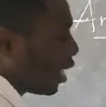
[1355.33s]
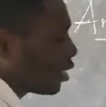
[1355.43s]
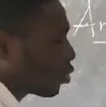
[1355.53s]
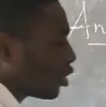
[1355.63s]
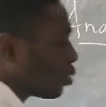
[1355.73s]

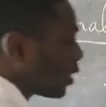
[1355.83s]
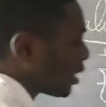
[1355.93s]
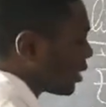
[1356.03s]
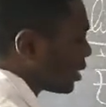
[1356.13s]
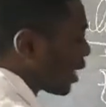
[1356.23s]
is going to be
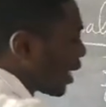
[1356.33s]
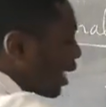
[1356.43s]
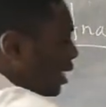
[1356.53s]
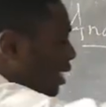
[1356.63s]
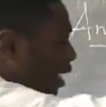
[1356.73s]
a straight
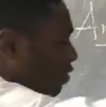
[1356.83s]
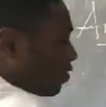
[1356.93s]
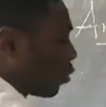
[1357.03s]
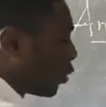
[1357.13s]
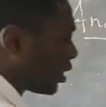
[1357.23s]
line
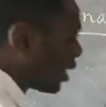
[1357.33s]
graph with